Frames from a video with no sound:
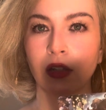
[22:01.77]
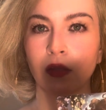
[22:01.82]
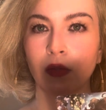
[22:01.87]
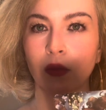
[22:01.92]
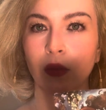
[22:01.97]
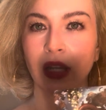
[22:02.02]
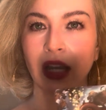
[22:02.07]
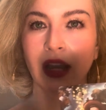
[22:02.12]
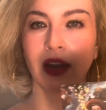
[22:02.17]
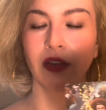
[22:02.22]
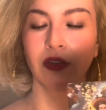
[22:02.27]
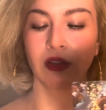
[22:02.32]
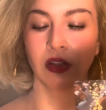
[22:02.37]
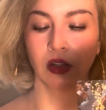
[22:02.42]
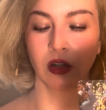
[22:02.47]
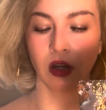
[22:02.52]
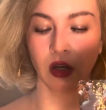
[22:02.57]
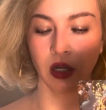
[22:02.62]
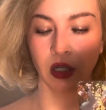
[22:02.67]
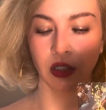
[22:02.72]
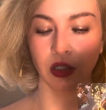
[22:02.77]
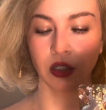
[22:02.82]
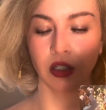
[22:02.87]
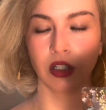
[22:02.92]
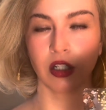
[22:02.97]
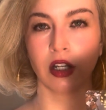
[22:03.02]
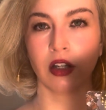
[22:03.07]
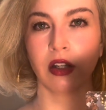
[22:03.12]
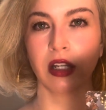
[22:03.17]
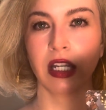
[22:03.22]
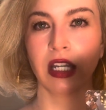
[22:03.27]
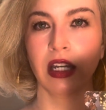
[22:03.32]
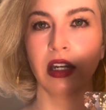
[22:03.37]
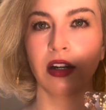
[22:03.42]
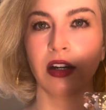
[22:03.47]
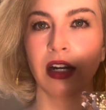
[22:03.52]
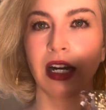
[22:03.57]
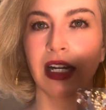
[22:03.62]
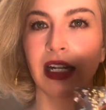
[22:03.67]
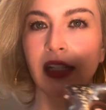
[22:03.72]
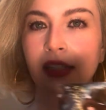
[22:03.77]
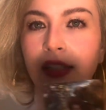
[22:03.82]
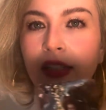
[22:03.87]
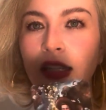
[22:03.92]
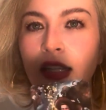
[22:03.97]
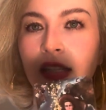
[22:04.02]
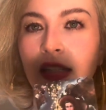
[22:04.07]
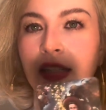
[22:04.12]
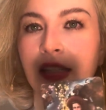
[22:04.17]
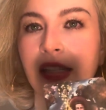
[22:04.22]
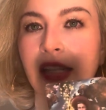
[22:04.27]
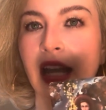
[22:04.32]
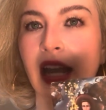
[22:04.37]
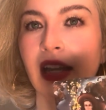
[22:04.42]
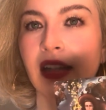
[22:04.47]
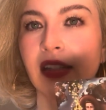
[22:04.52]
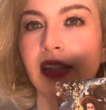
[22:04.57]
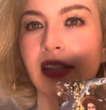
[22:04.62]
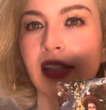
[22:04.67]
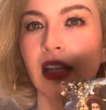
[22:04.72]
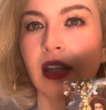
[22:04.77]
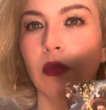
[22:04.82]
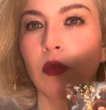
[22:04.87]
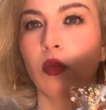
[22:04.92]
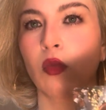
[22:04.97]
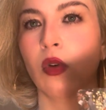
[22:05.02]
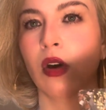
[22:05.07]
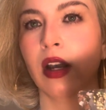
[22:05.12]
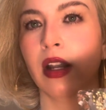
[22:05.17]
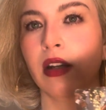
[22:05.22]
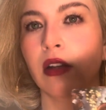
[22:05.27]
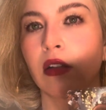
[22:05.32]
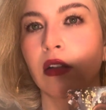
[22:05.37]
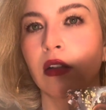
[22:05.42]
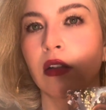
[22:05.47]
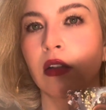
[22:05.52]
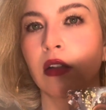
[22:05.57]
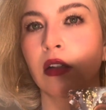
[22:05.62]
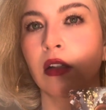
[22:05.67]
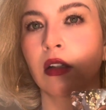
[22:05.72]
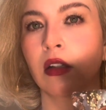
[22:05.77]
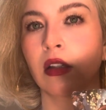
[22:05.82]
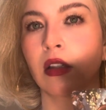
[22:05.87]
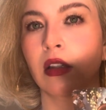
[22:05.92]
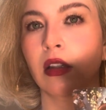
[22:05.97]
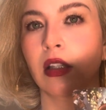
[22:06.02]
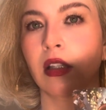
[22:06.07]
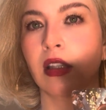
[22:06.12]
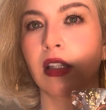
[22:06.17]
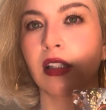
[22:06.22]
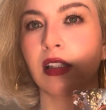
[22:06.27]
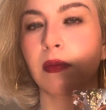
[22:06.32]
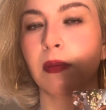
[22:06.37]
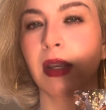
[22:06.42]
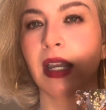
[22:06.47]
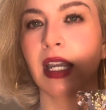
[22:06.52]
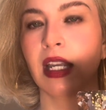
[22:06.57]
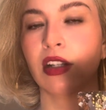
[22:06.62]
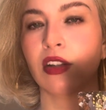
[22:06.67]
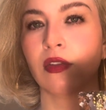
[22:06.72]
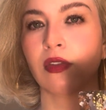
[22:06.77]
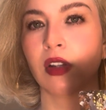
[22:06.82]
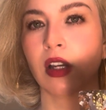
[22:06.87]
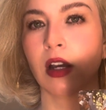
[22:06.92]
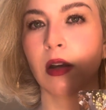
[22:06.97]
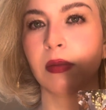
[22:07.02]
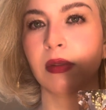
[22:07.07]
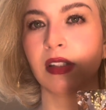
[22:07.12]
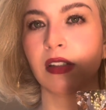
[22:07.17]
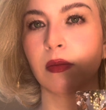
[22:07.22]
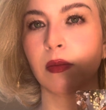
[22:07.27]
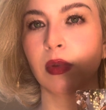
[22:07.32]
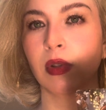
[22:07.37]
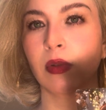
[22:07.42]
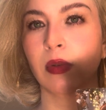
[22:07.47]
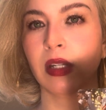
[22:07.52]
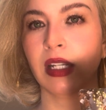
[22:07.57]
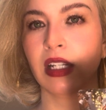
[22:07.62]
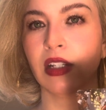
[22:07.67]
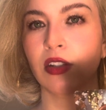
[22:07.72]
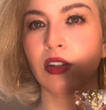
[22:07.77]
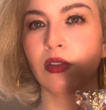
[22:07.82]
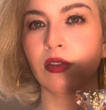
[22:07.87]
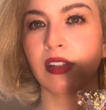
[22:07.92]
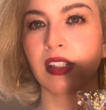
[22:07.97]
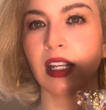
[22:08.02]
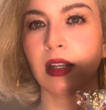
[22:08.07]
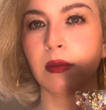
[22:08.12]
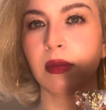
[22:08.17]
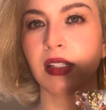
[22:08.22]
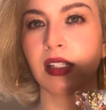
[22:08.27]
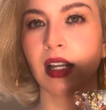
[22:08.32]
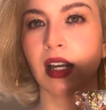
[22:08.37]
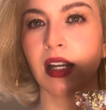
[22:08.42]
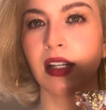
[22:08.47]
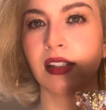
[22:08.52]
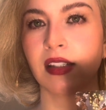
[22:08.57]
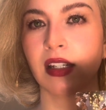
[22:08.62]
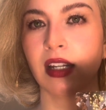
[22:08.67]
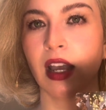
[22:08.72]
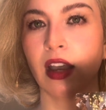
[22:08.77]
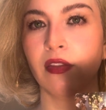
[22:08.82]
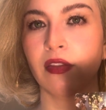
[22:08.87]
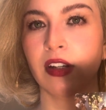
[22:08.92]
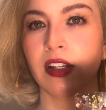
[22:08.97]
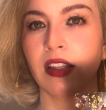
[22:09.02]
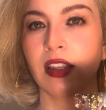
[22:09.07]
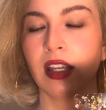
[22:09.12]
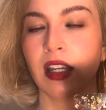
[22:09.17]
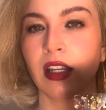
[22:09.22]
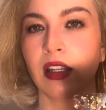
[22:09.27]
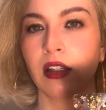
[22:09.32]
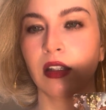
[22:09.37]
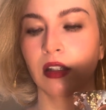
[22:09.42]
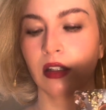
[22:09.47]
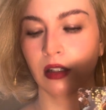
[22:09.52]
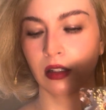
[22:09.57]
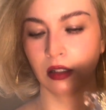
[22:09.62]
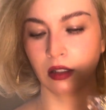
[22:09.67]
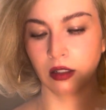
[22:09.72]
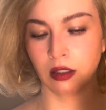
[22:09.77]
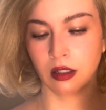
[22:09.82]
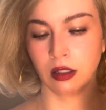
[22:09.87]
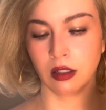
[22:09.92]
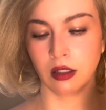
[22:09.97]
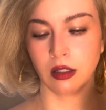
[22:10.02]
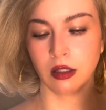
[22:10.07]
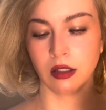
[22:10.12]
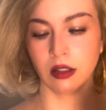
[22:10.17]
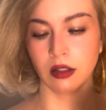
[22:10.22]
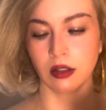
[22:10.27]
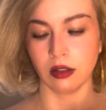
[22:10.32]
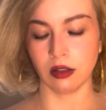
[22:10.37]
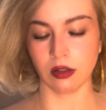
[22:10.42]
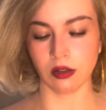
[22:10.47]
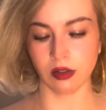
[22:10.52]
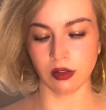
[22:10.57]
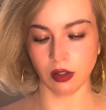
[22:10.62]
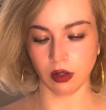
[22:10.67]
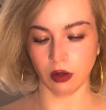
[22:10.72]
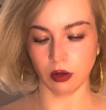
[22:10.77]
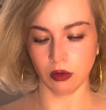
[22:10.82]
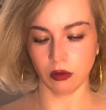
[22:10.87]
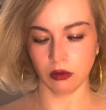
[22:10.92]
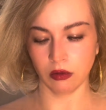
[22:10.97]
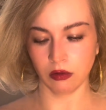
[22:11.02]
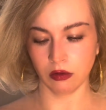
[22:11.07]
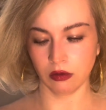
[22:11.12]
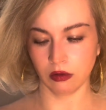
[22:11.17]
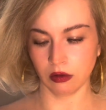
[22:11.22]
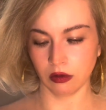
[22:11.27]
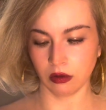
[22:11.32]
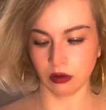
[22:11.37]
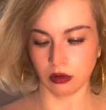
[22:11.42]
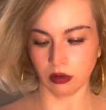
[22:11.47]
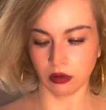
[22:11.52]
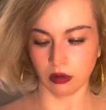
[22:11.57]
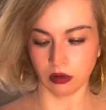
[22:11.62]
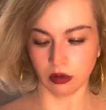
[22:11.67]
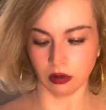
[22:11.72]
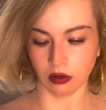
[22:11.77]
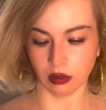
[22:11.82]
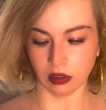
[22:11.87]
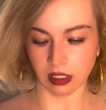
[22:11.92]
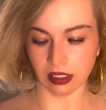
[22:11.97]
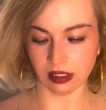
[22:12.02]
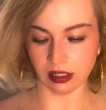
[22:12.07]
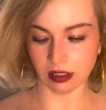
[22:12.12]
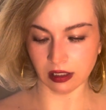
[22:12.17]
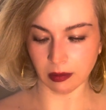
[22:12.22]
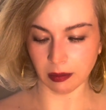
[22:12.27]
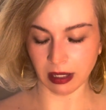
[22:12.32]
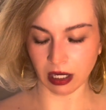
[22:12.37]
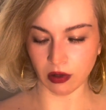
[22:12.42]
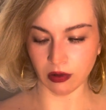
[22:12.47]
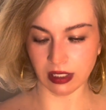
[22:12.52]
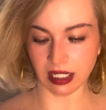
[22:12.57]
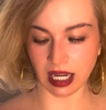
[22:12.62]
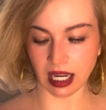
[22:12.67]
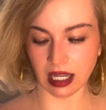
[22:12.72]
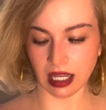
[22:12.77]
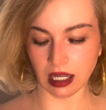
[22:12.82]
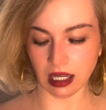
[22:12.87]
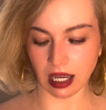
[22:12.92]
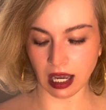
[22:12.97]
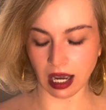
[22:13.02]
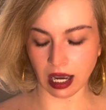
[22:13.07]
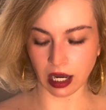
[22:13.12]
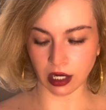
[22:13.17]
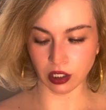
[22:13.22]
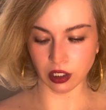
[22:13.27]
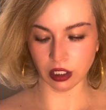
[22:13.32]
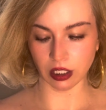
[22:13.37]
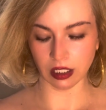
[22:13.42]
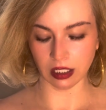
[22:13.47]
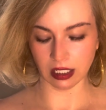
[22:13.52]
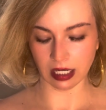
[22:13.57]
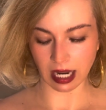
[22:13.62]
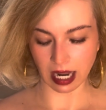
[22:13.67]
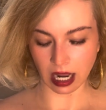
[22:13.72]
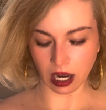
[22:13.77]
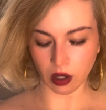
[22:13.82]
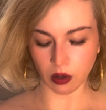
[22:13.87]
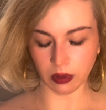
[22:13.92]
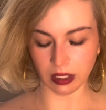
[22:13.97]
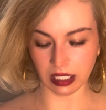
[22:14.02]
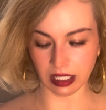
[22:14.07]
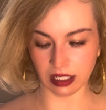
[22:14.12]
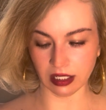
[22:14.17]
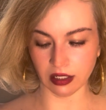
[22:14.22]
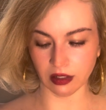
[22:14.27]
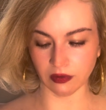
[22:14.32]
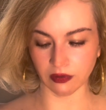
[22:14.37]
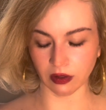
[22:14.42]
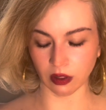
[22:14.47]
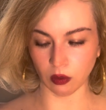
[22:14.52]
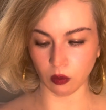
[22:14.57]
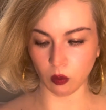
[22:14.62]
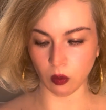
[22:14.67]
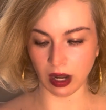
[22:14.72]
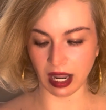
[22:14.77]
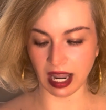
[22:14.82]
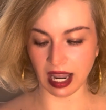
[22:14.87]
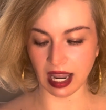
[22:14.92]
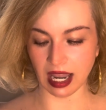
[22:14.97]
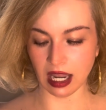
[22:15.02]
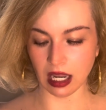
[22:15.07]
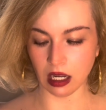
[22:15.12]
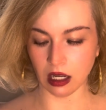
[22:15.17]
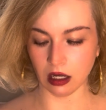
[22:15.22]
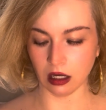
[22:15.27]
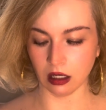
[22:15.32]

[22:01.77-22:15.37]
we have the conch shell here, and it's the exact same one that this Page of Cups is blowing into. Same size and everything. So this is about taking action now in a different way.